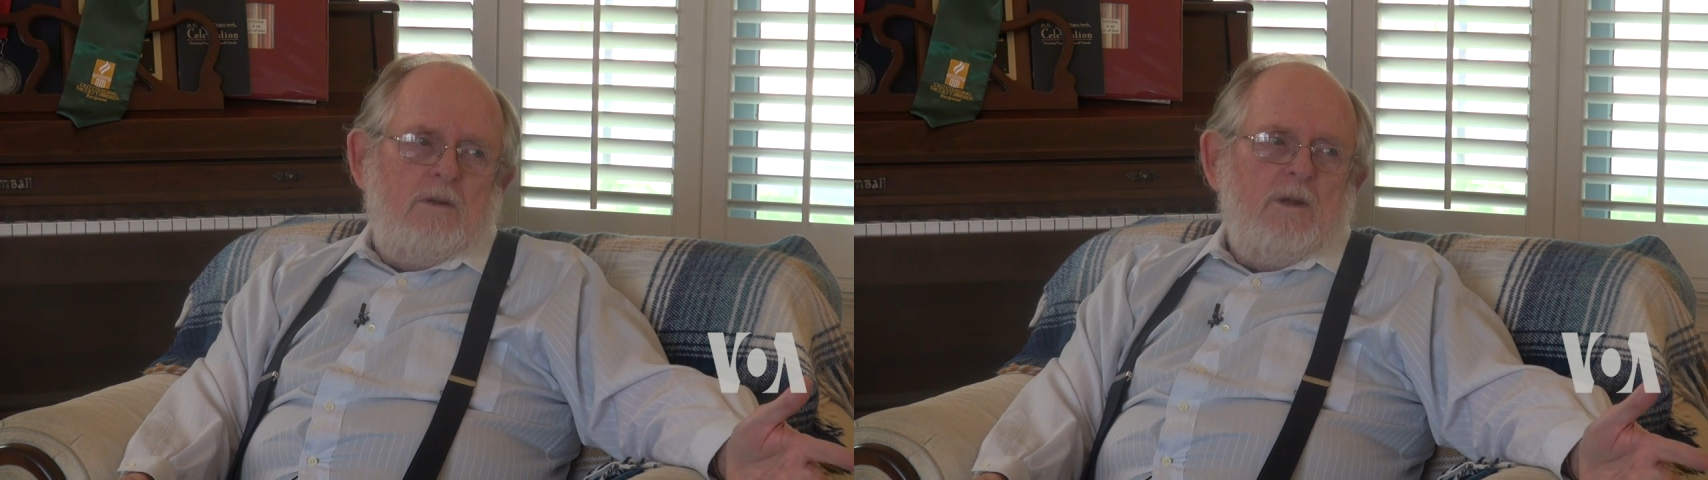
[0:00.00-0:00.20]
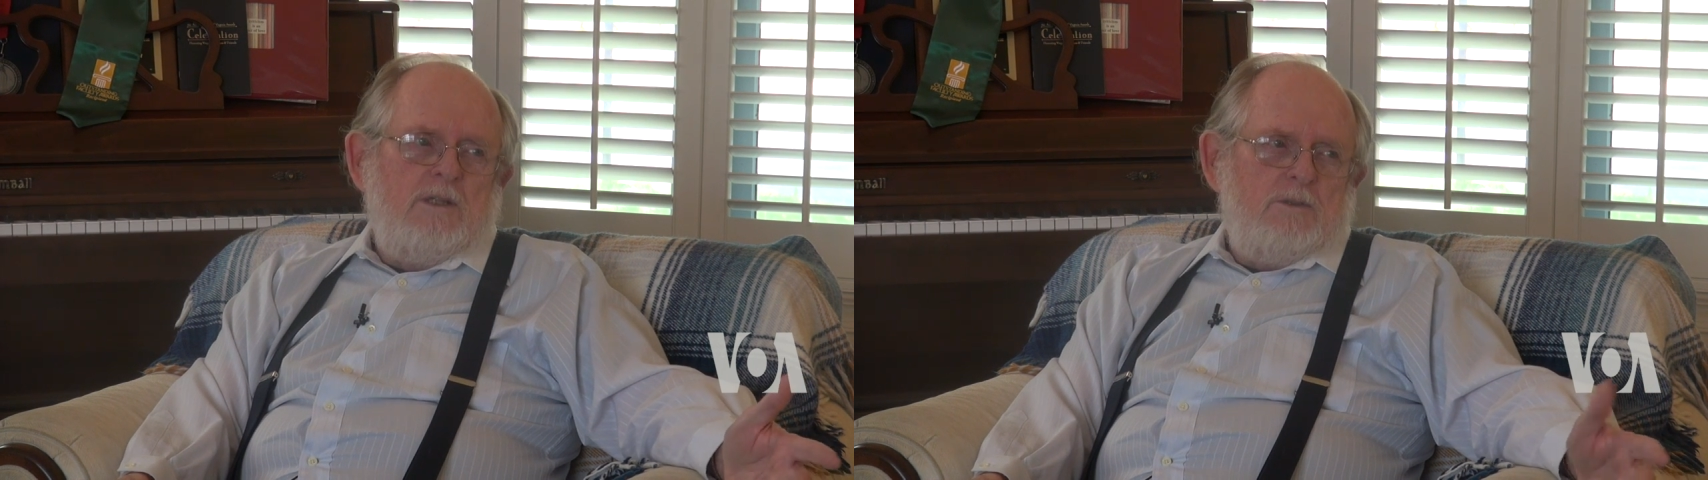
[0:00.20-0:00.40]

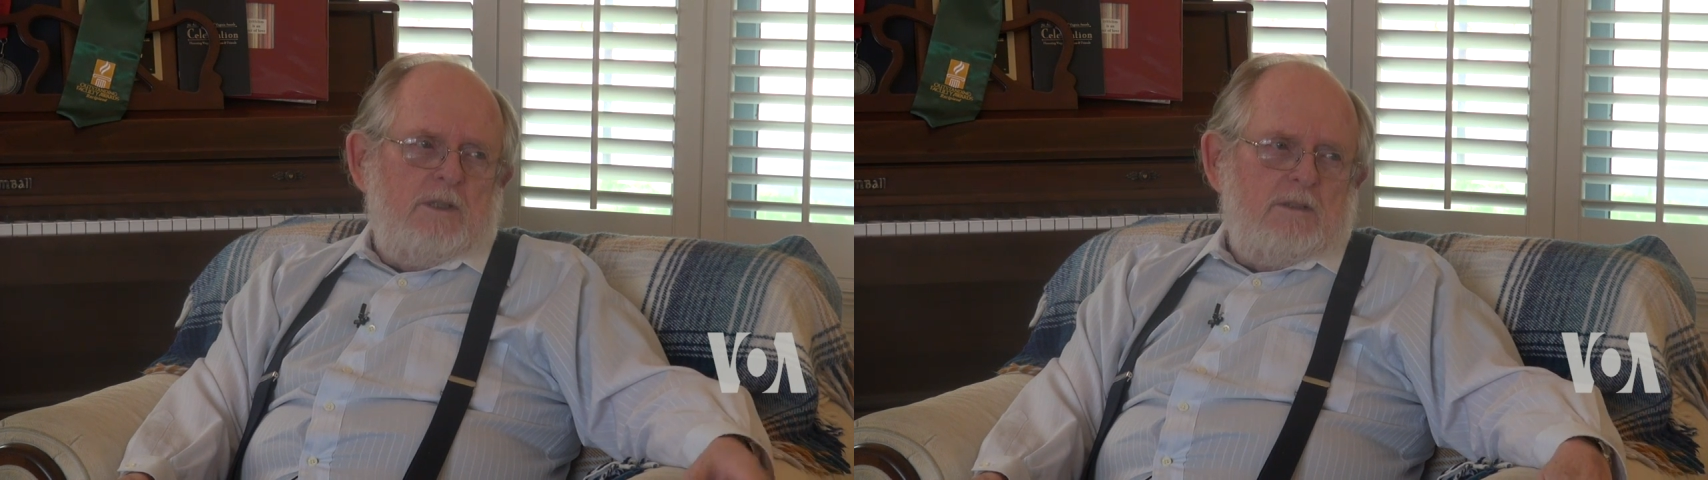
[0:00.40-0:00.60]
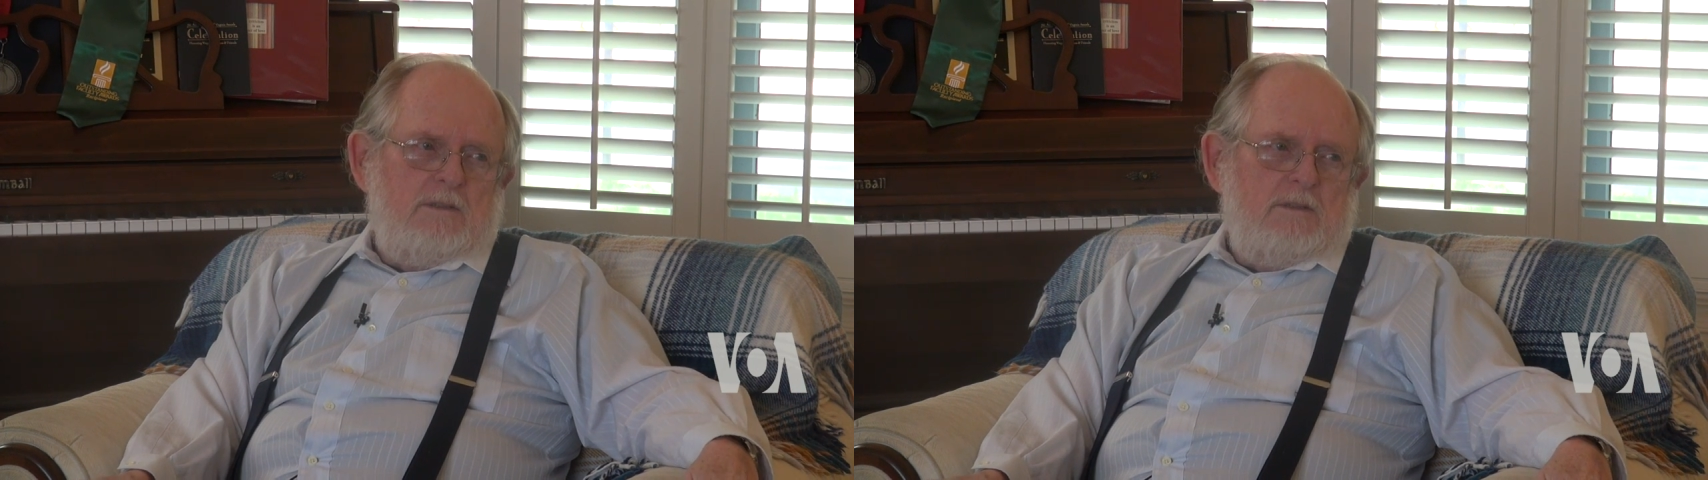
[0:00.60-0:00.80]
graduate.